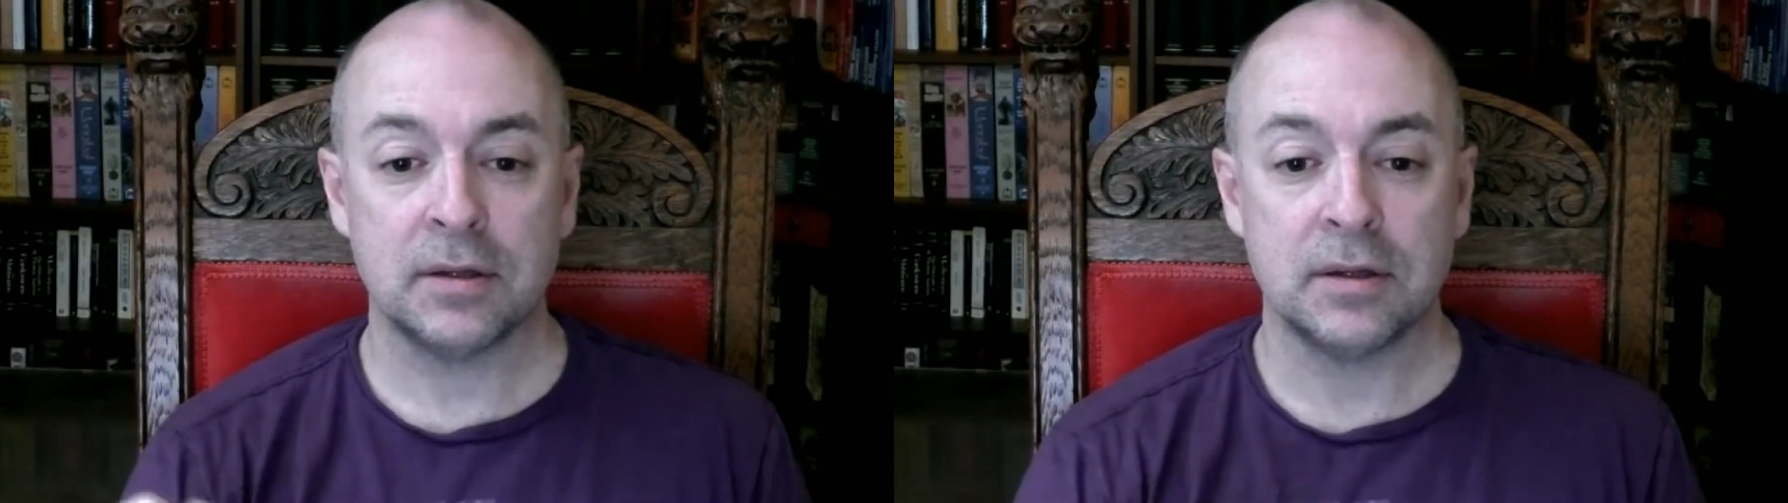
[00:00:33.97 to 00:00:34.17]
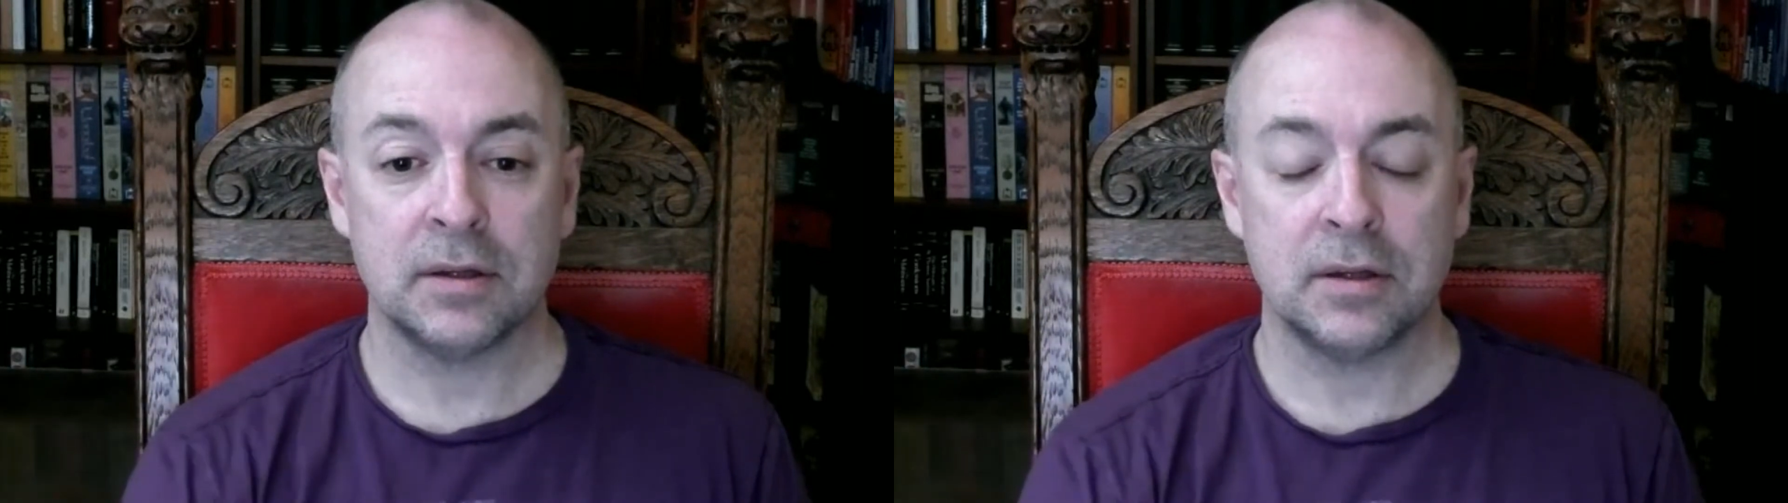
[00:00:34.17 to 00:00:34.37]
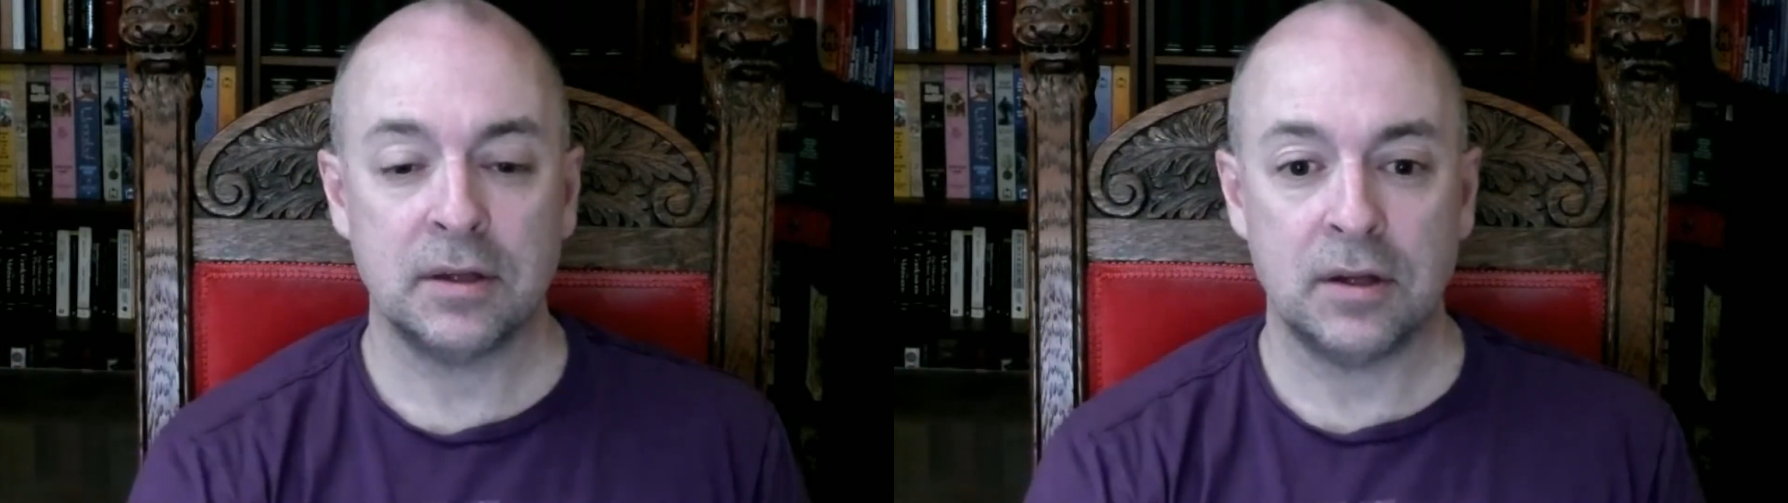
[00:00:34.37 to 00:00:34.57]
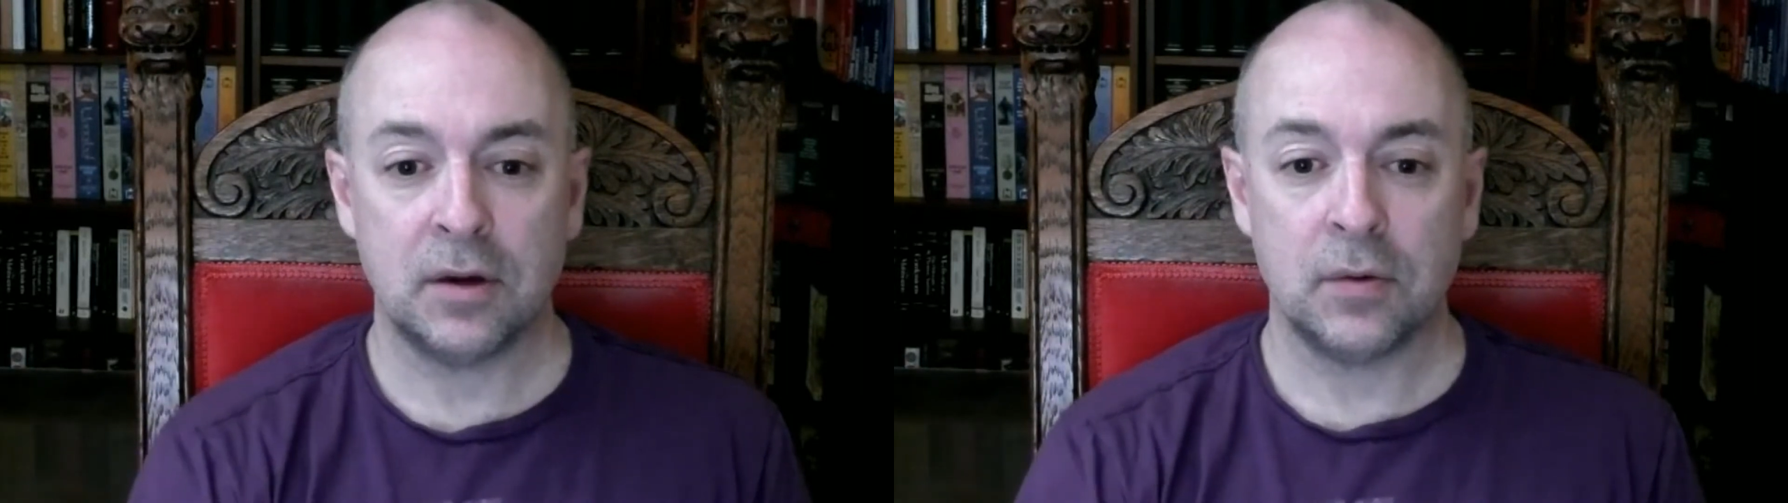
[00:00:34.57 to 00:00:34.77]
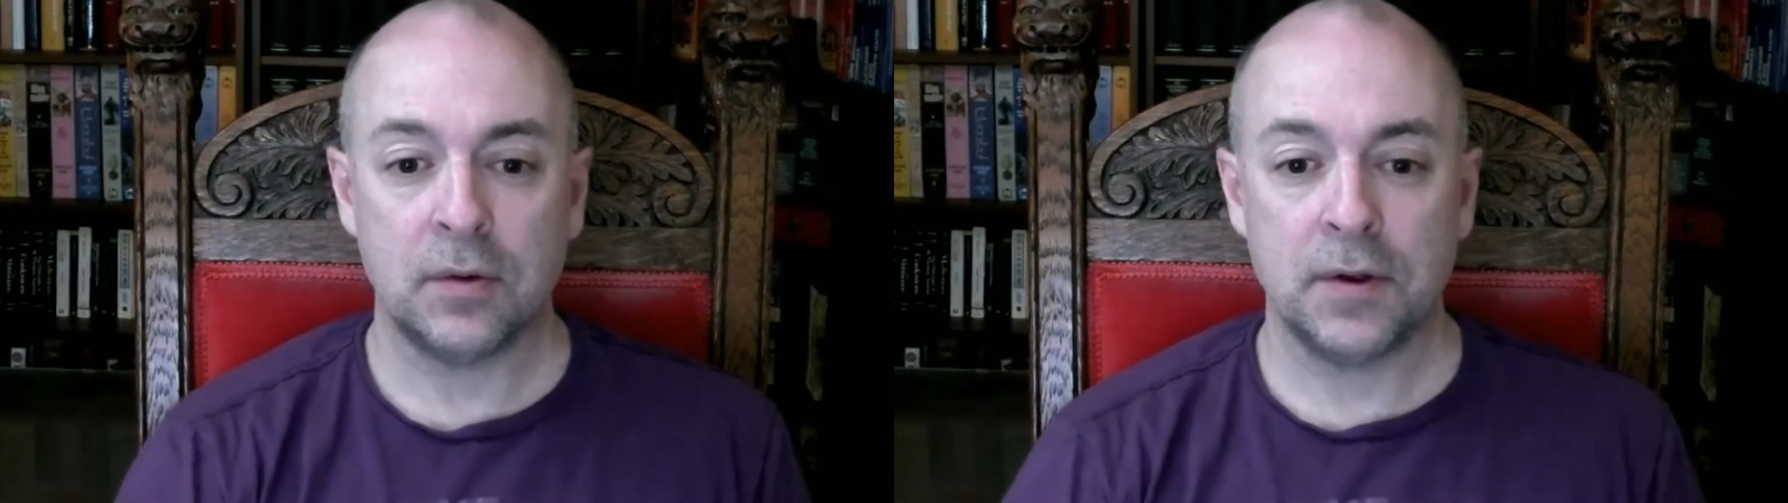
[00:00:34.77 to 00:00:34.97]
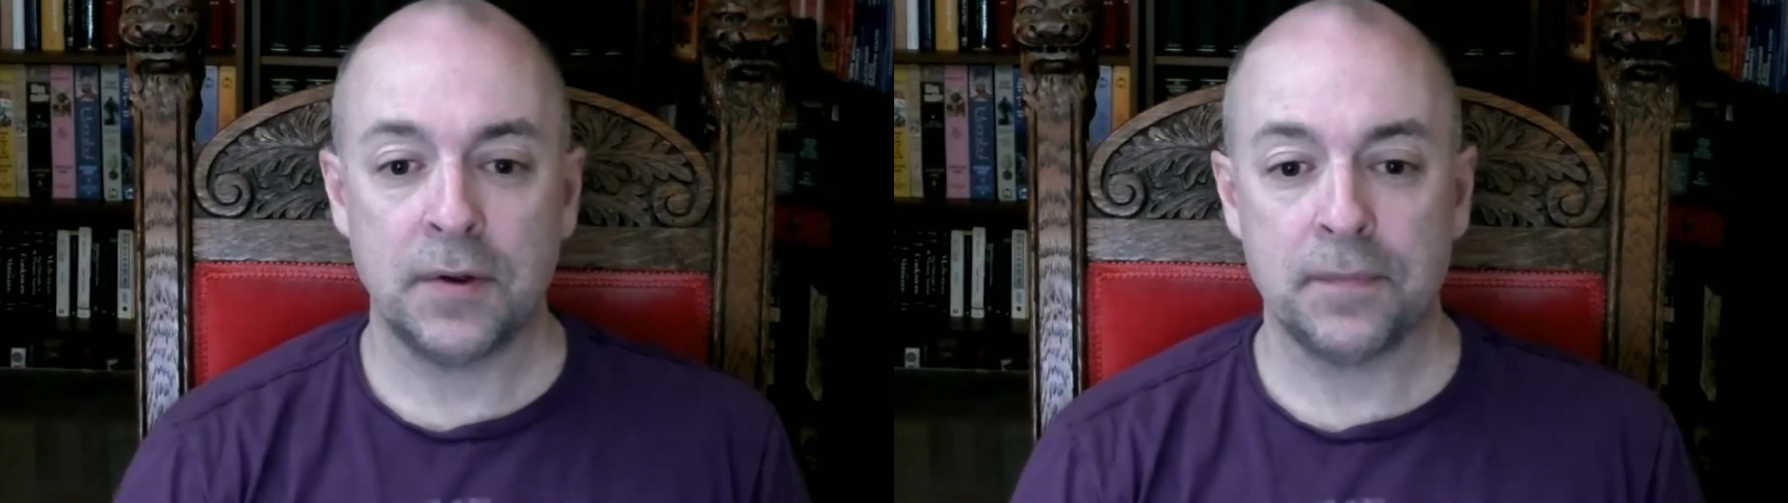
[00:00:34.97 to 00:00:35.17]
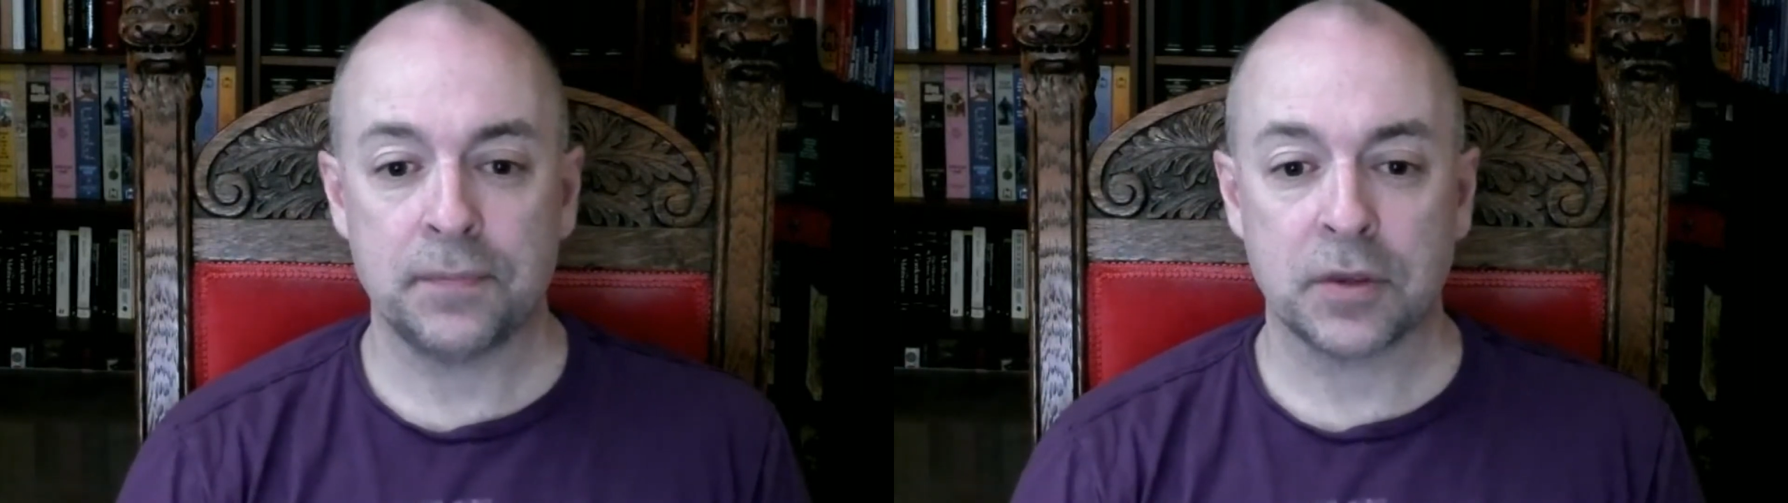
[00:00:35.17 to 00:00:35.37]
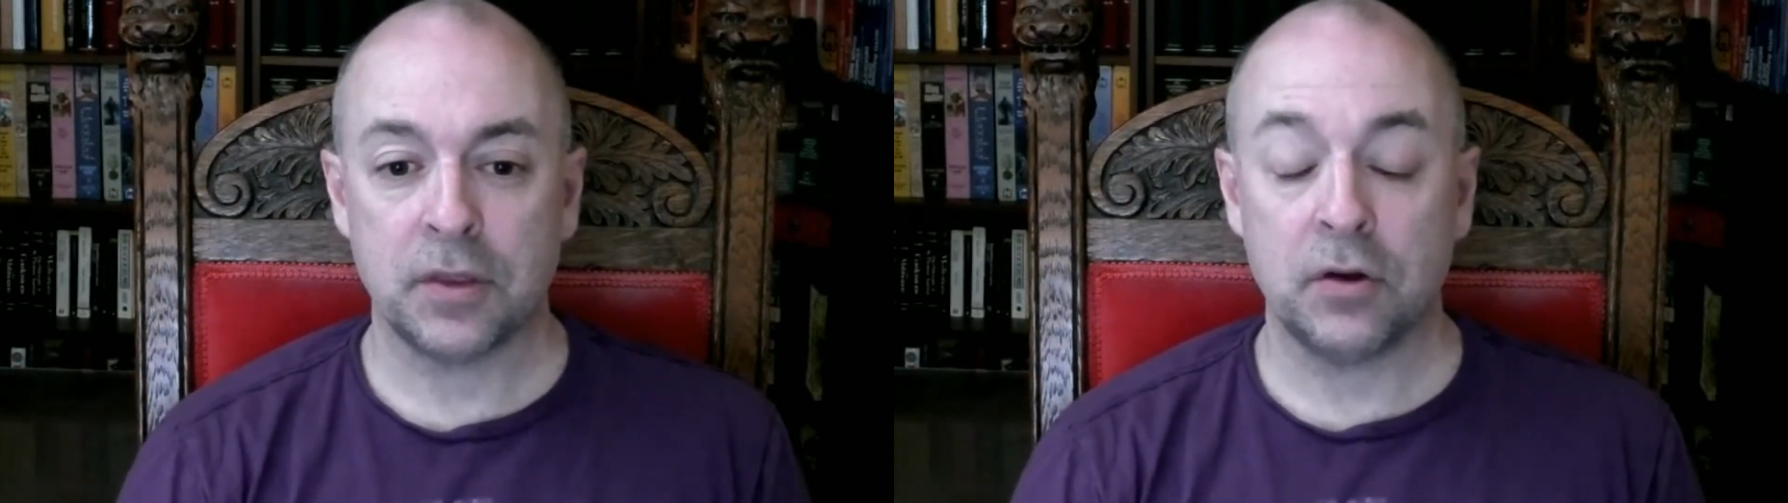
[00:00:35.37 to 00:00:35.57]
You know,
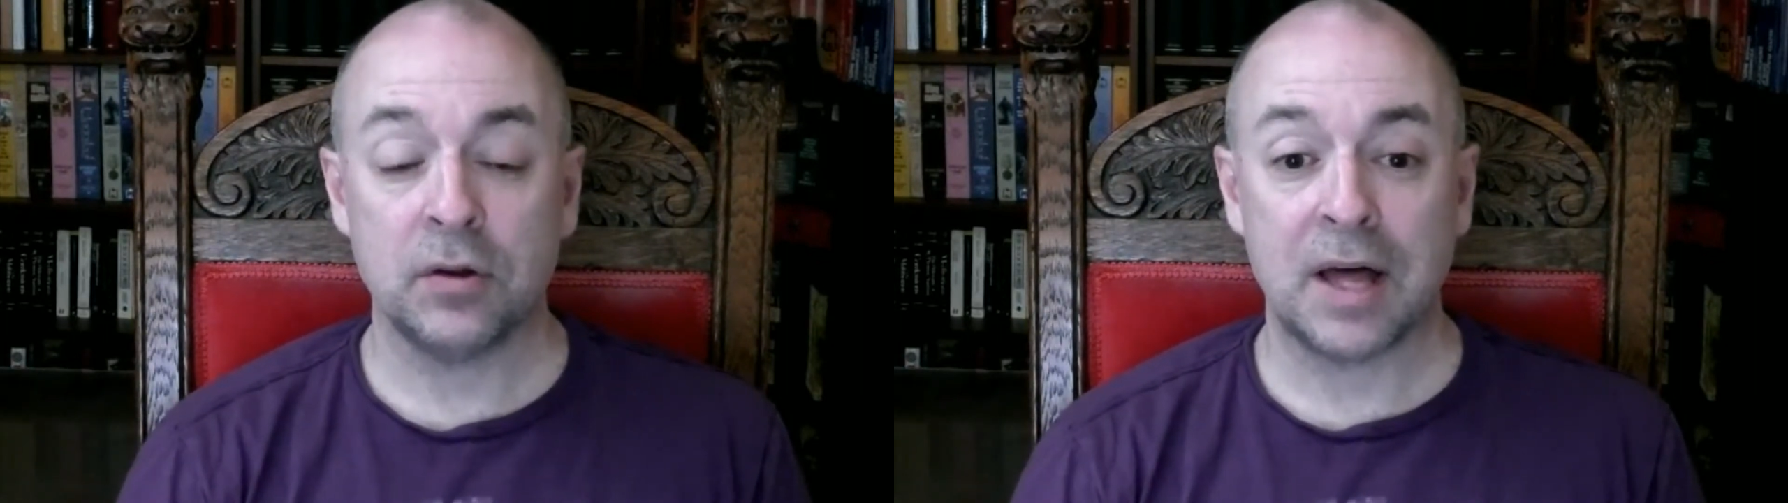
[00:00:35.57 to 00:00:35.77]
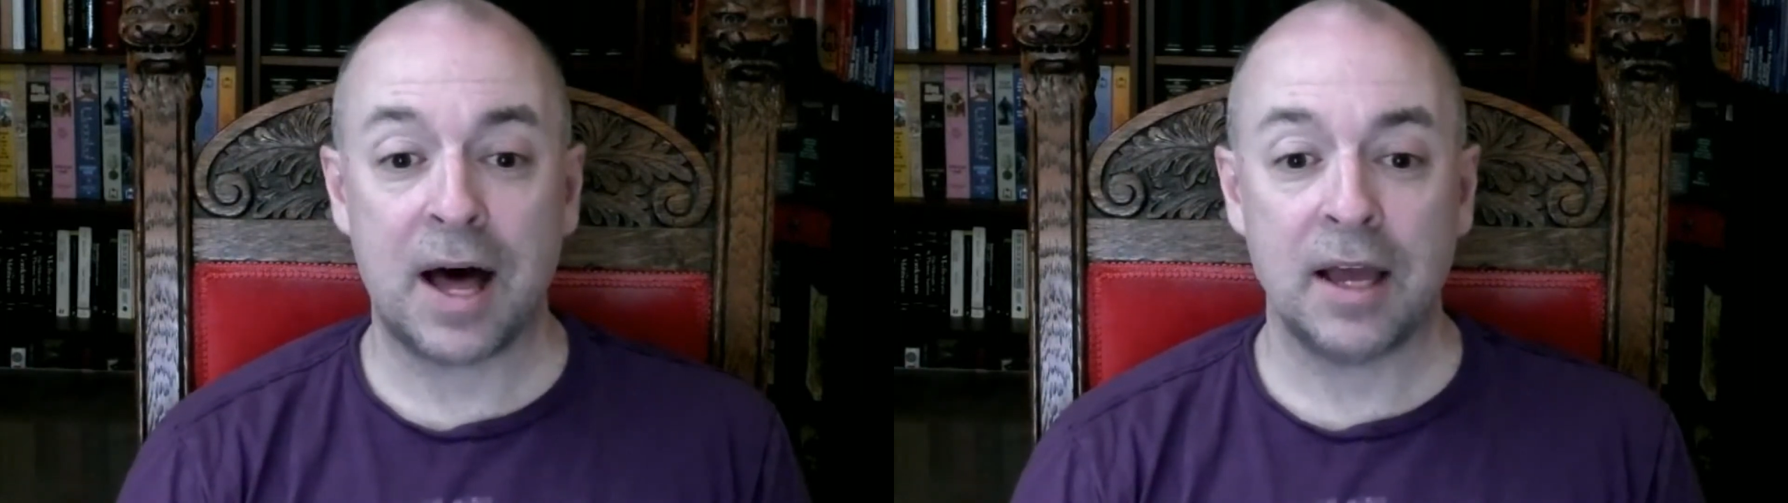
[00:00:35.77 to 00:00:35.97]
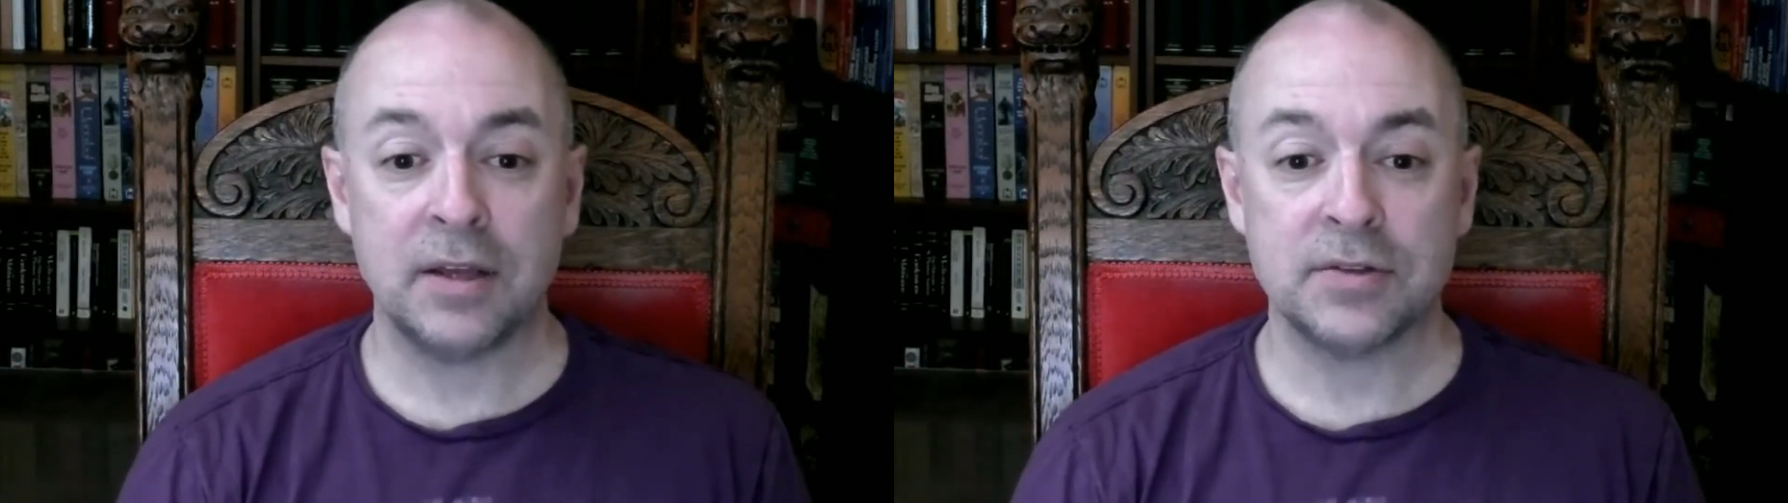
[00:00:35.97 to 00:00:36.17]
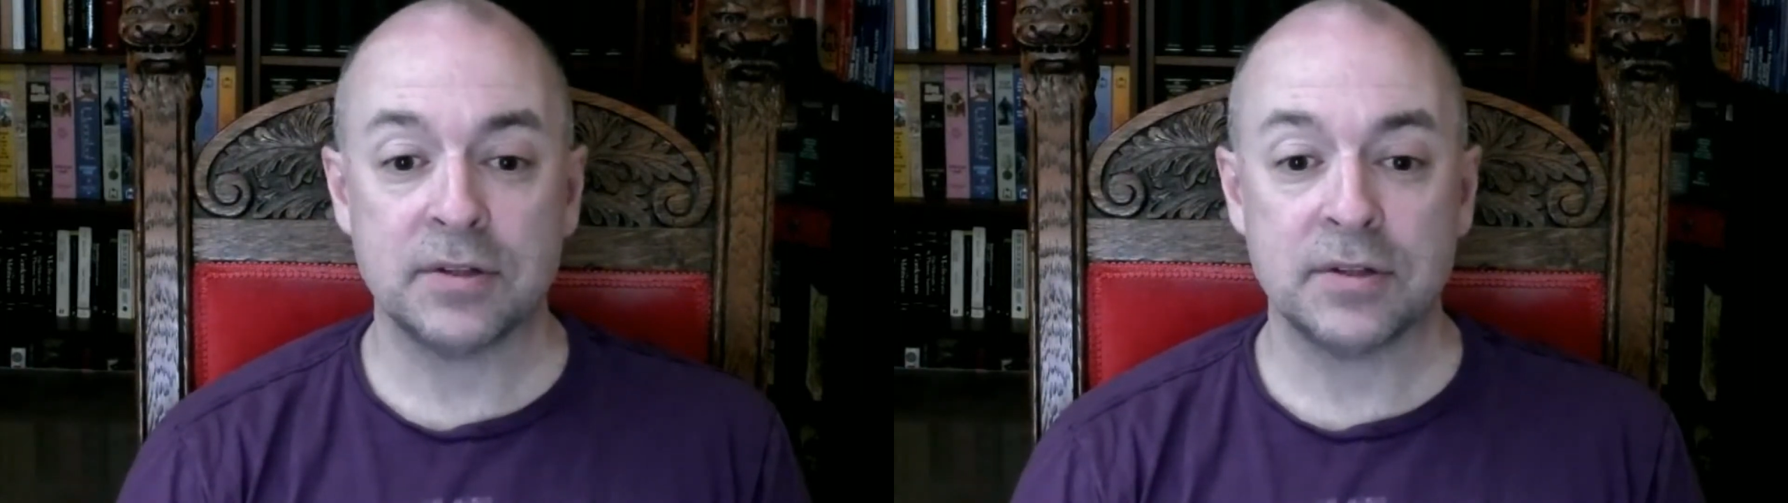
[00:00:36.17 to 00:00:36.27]
their lies